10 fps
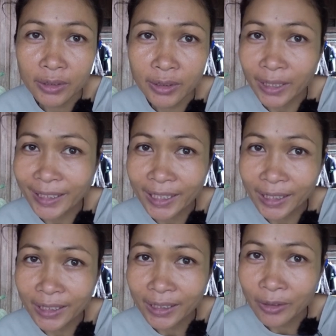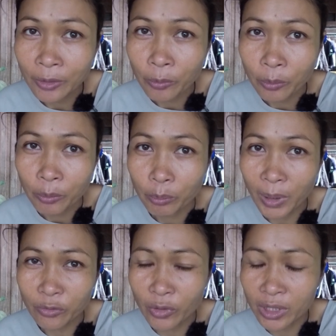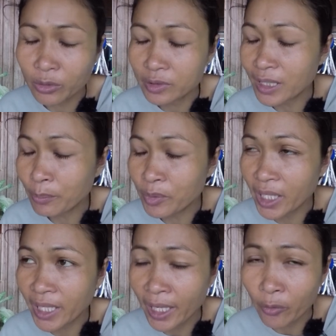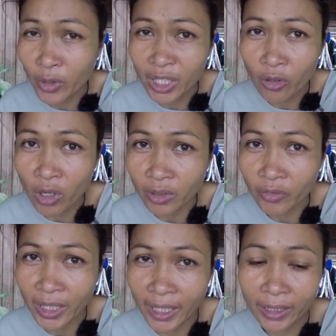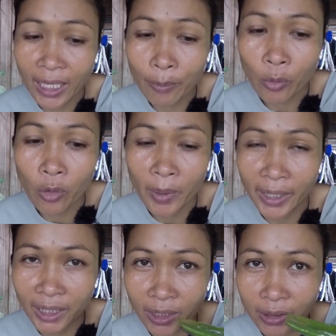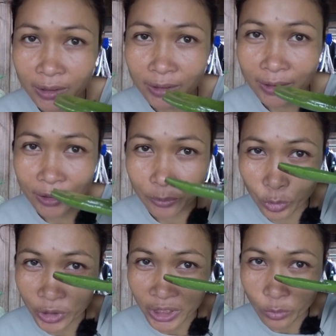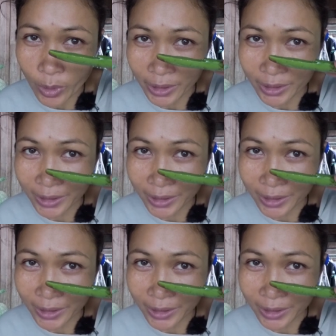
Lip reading: Nothing, but when someday really hot, when I come home, I'm gonna put this one.